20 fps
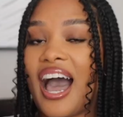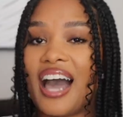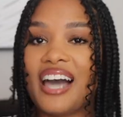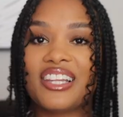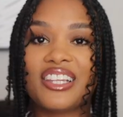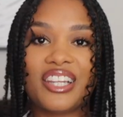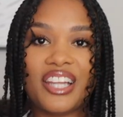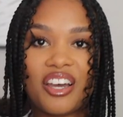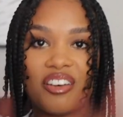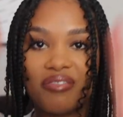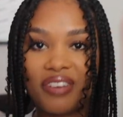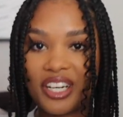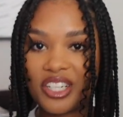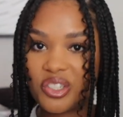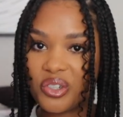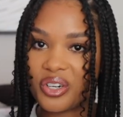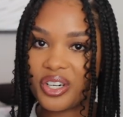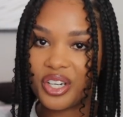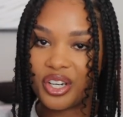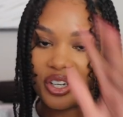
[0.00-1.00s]
I love my
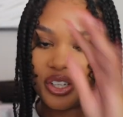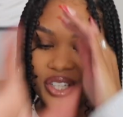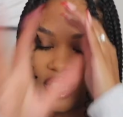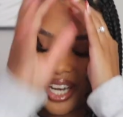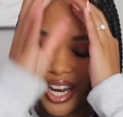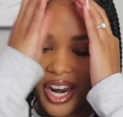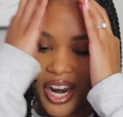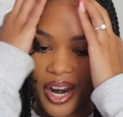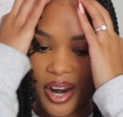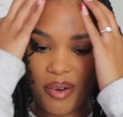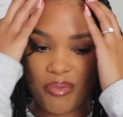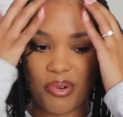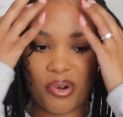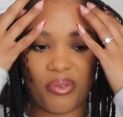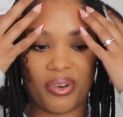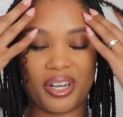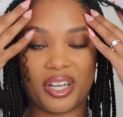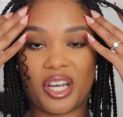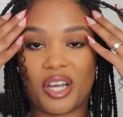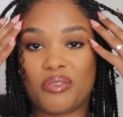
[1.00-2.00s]
short curly hair, but
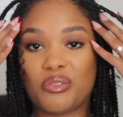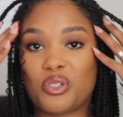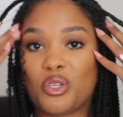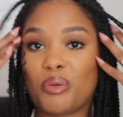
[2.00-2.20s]
when it comes